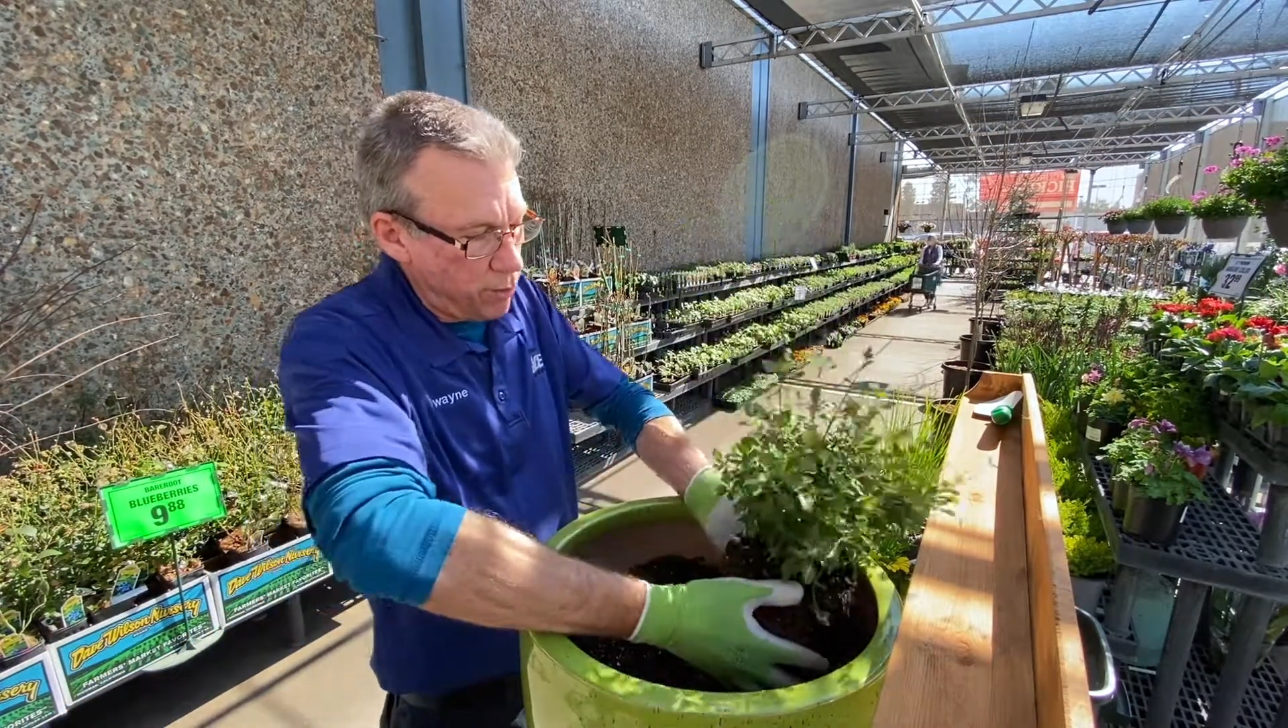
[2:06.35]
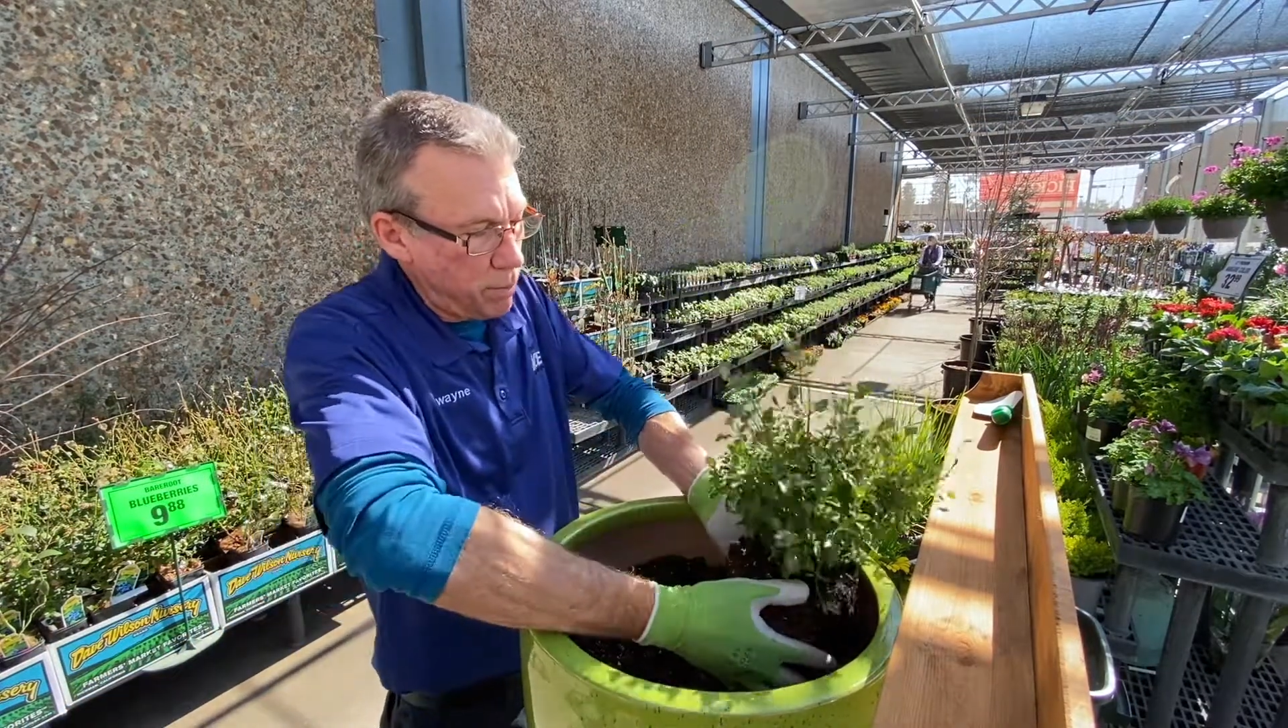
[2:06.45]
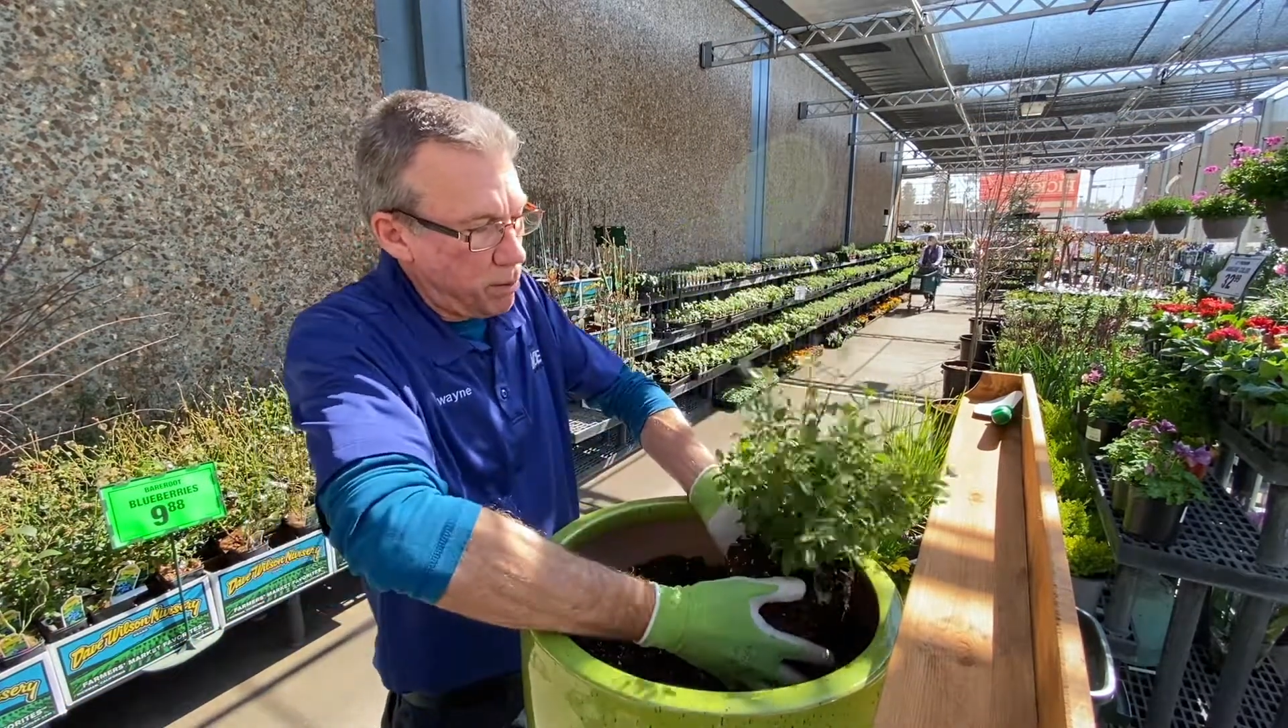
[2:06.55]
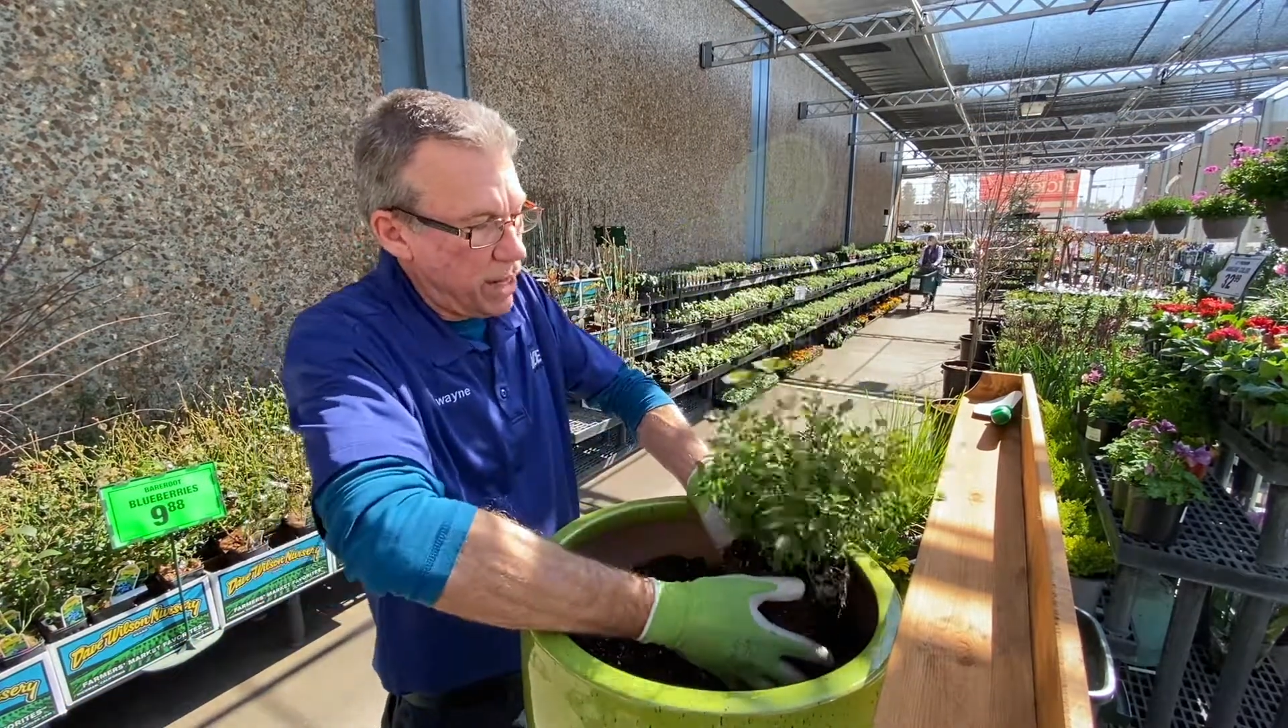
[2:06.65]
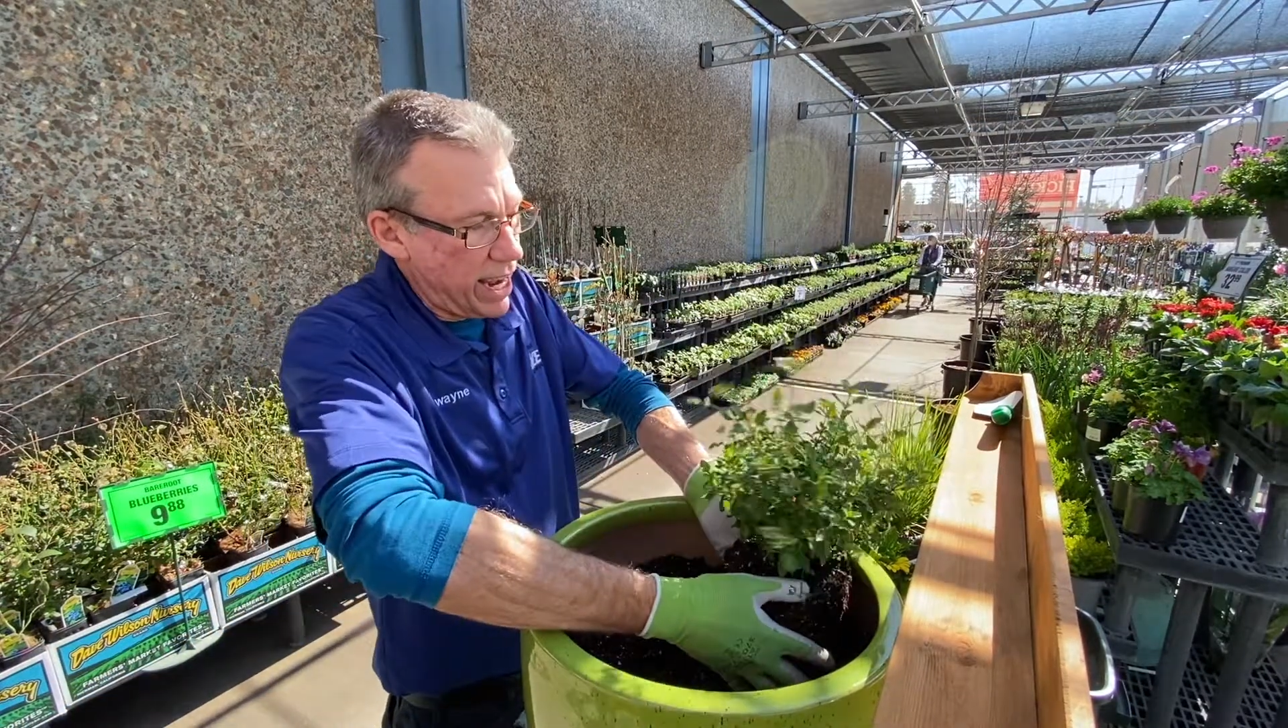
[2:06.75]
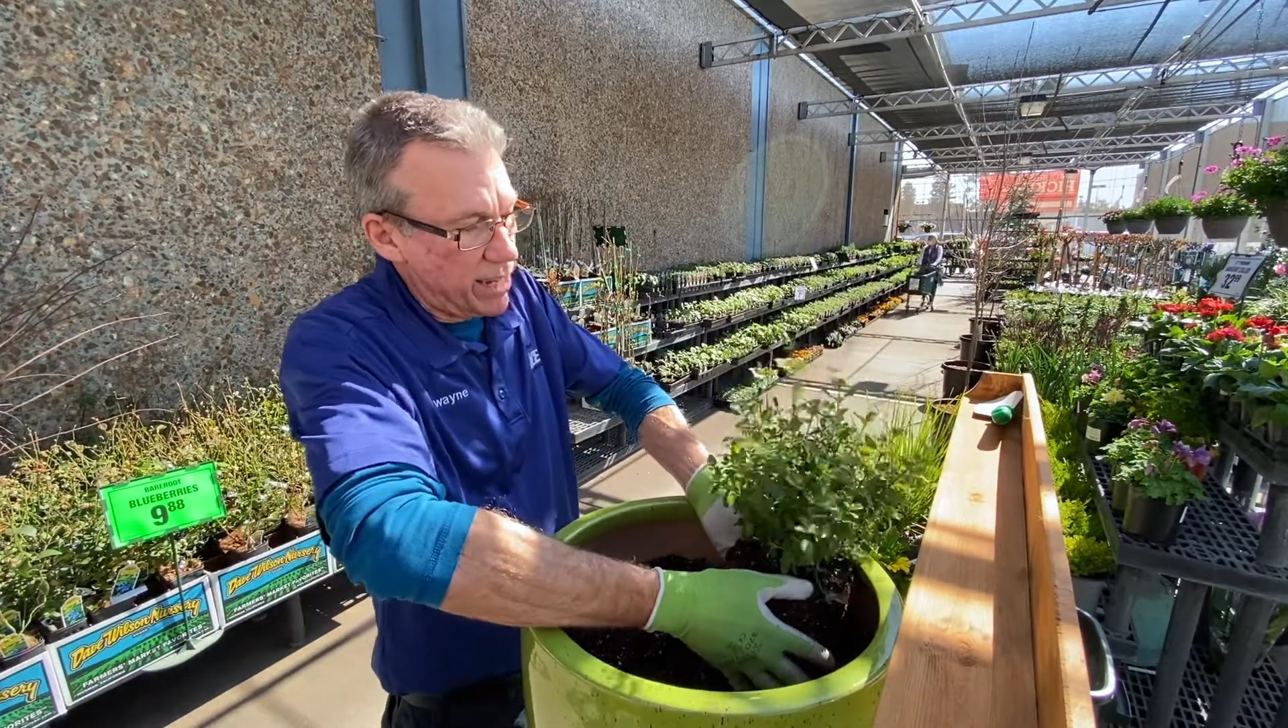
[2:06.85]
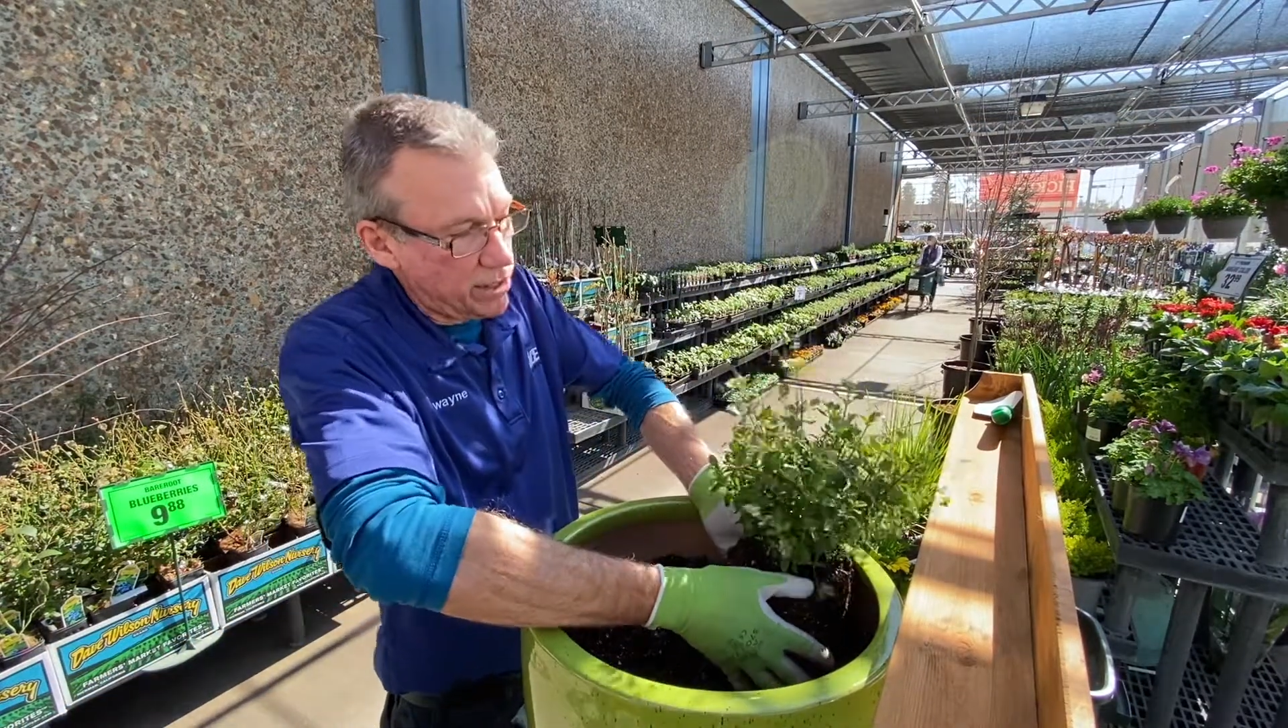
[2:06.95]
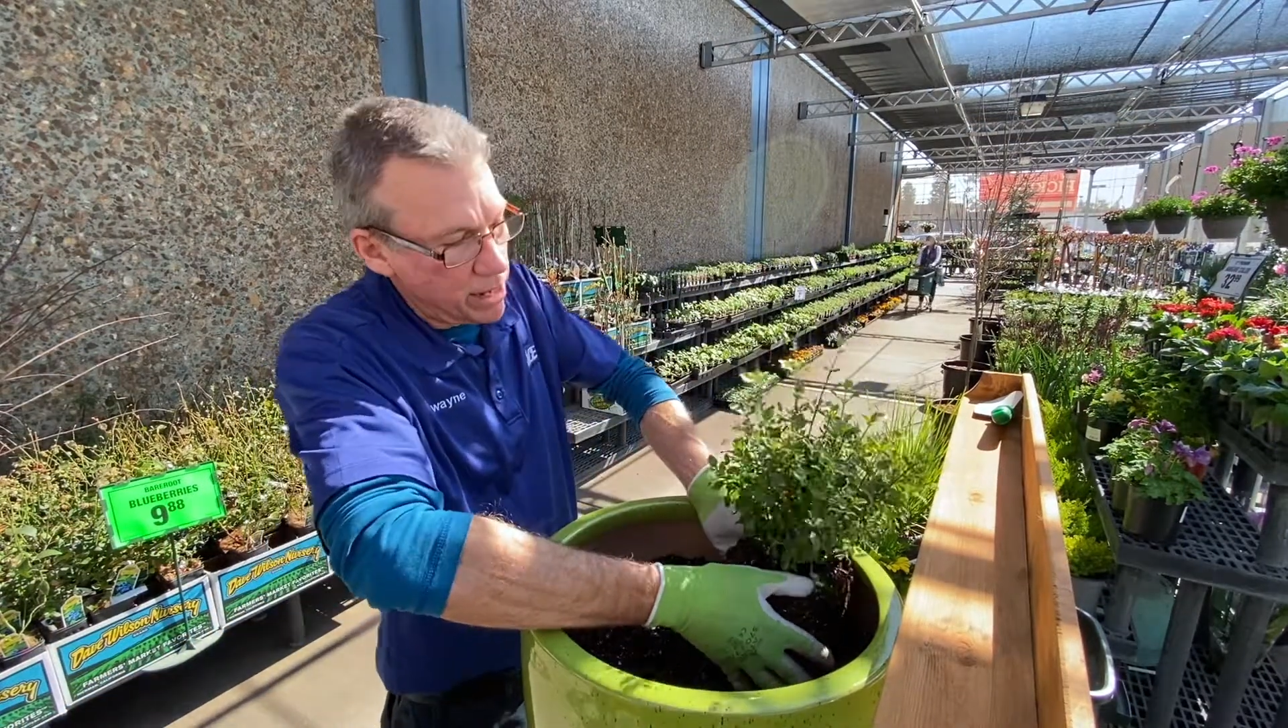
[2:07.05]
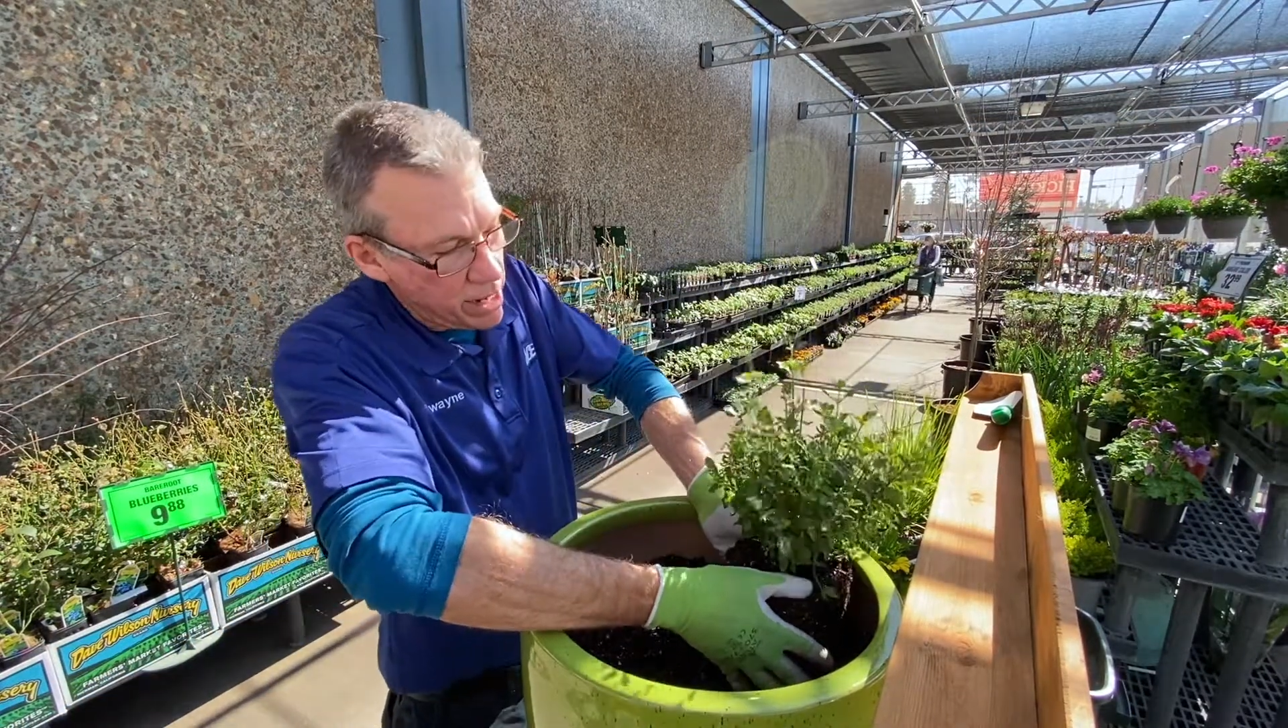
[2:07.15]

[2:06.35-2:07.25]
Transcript: the plant,